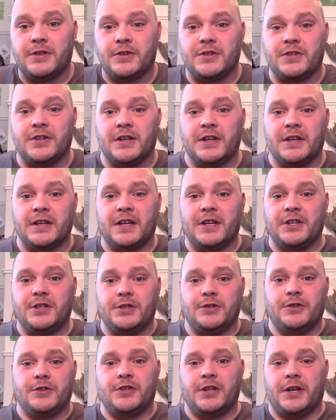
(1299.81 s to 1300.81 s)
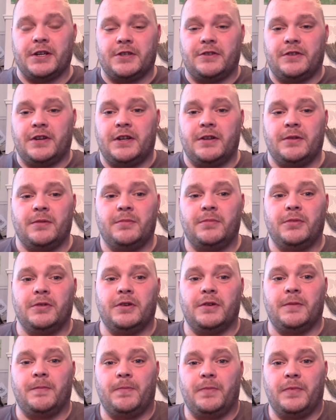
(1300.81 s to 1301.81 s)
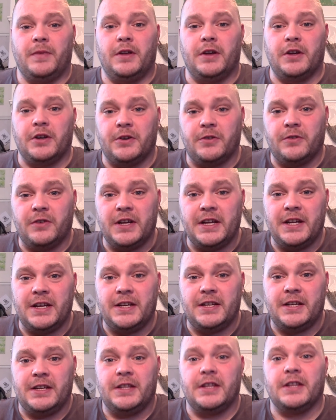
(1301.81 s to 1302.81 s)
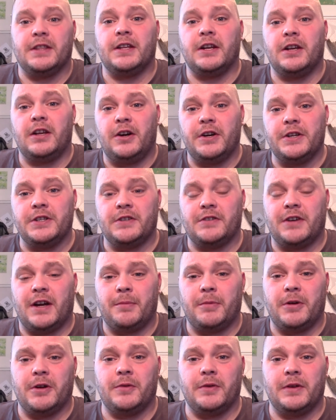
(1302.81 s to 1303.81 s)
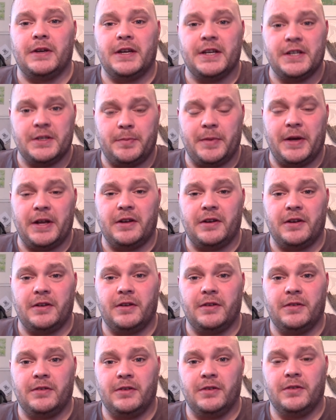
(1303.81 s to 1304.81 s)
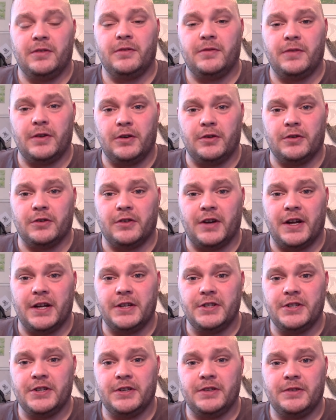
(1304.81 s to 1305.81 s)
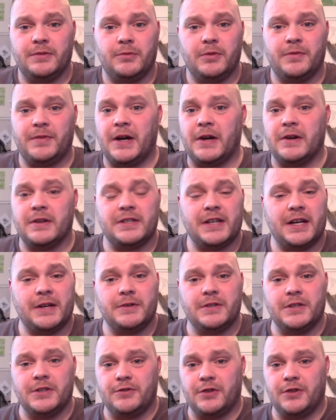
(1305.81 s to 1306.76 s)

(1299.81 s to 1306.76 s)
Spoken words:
You just got to guess your trajectory. But agreed that the lighter ammo is better for long range, without a doubt.